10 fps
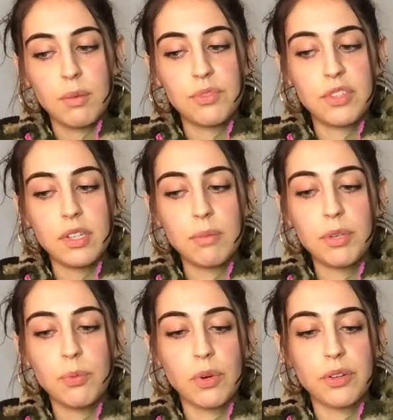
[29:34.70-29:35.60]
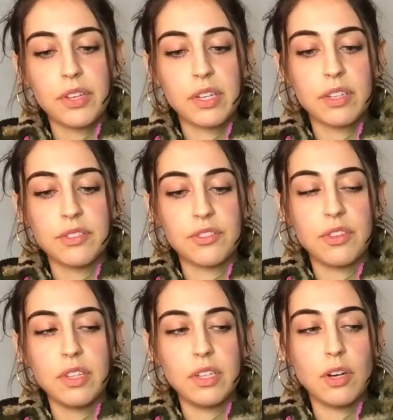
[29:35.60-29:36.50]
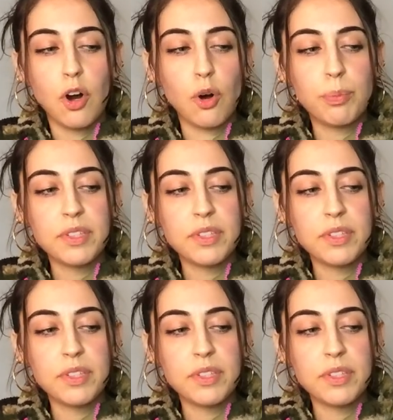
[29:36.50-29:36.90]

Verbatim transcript: Seeing it be worth it because the hope